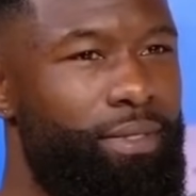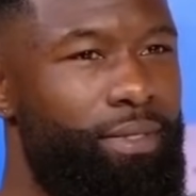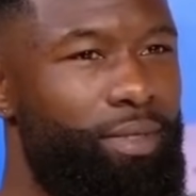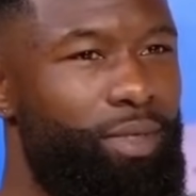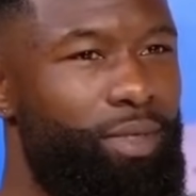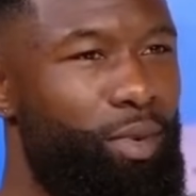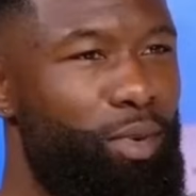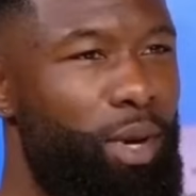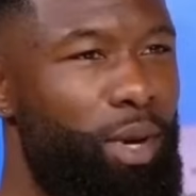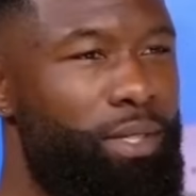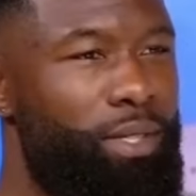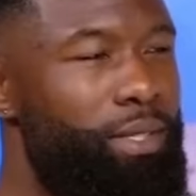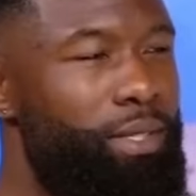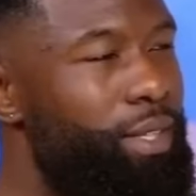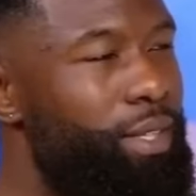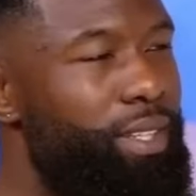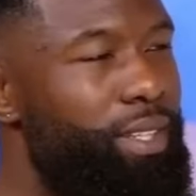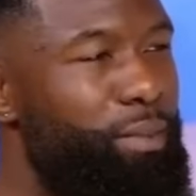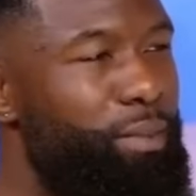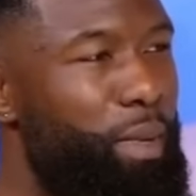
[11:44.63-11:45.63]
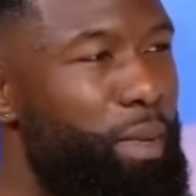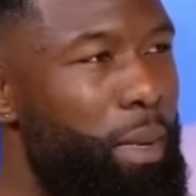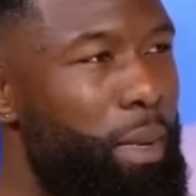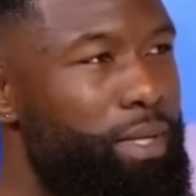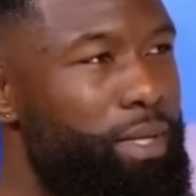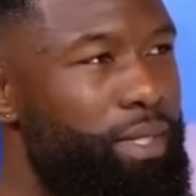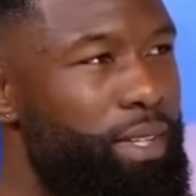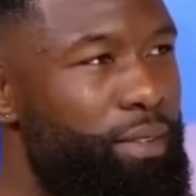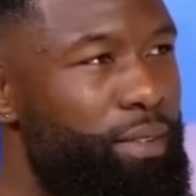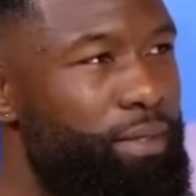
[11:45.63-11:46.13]
I knew I just needed to be
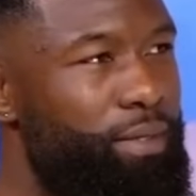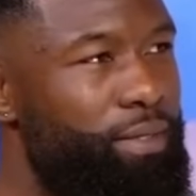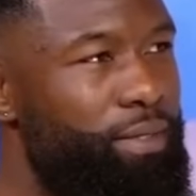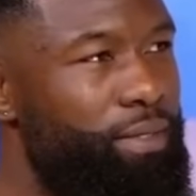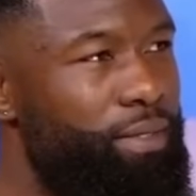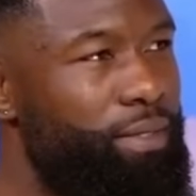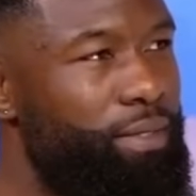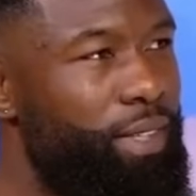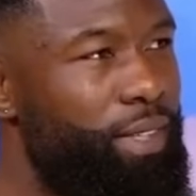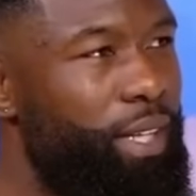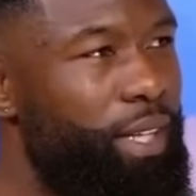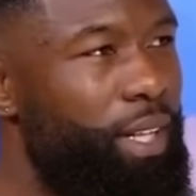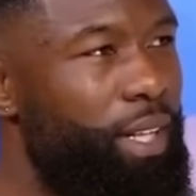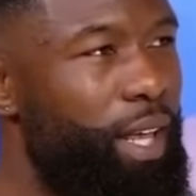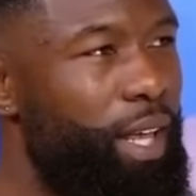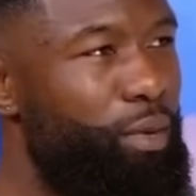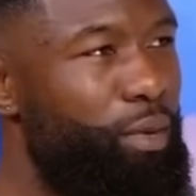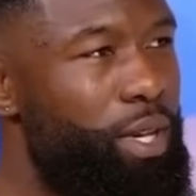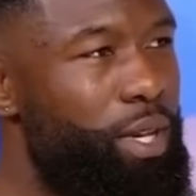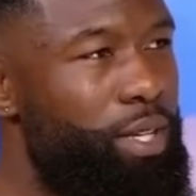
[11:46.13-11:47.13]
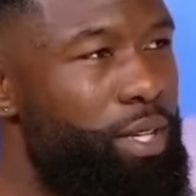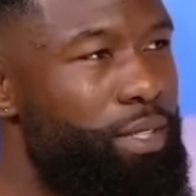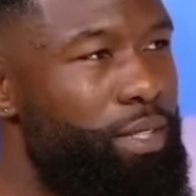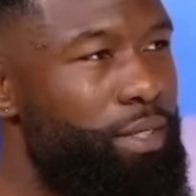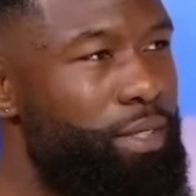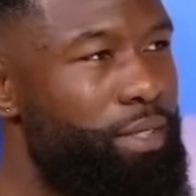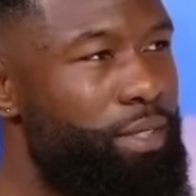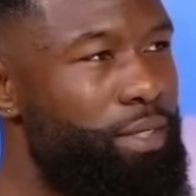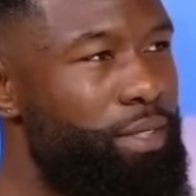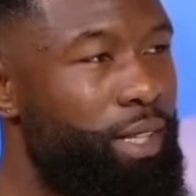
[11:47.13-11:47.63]
myself in a lot of ways.
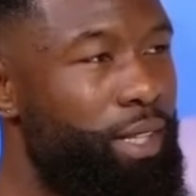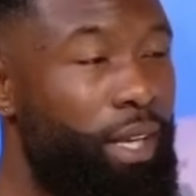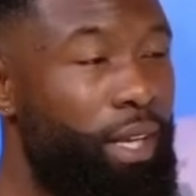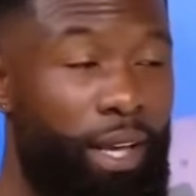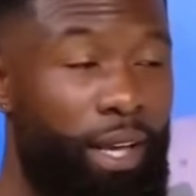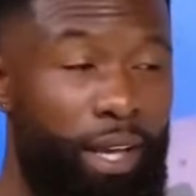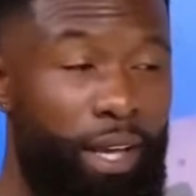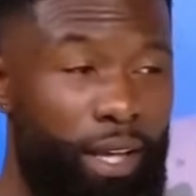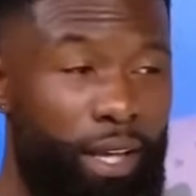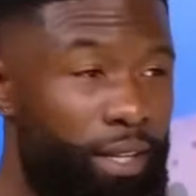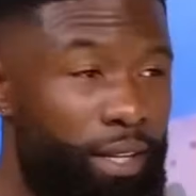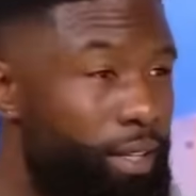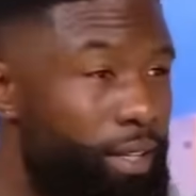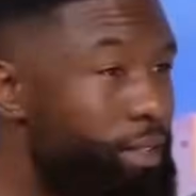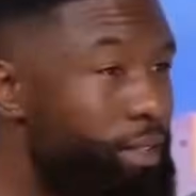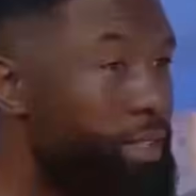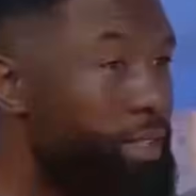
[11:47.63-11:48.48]
And he